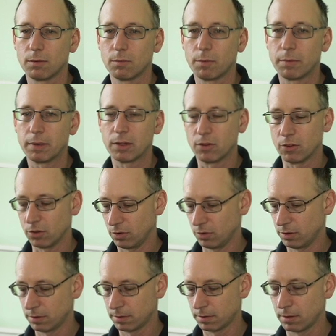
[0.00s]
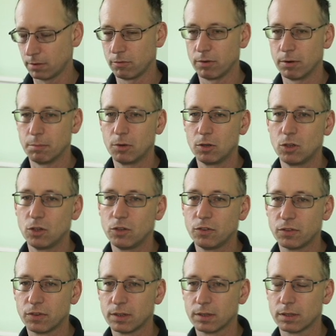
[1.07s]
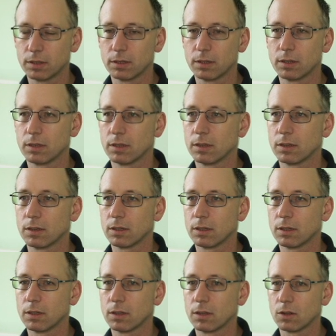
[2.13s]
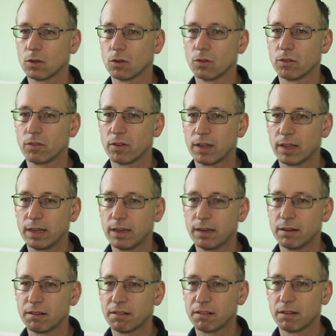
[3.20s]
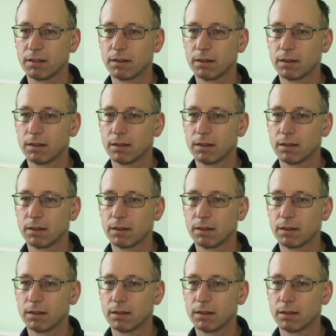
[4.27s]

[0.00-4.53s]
What we're going to do? Remove contains